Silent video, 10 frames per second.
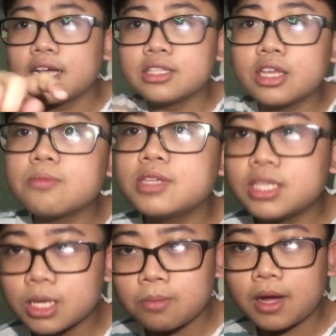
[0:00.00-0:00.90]
another
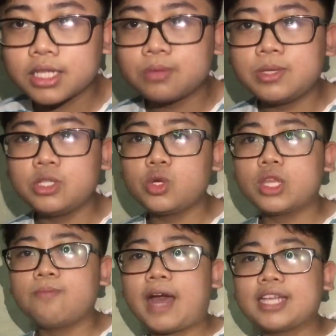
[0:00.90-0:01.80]
Mystery Box video.
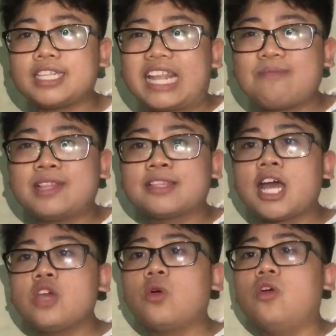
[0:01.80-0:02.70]
Unboxing na naman
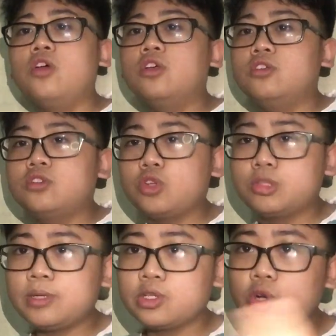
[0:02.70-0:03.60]
tayo. So,
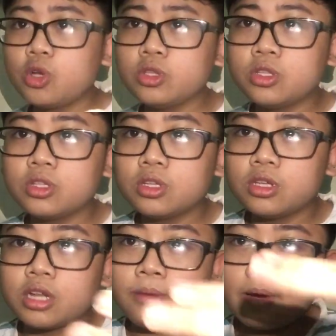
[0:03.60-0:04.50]
it's been Sean.
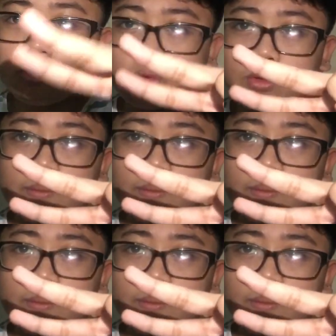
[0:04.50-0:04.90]
I'm out.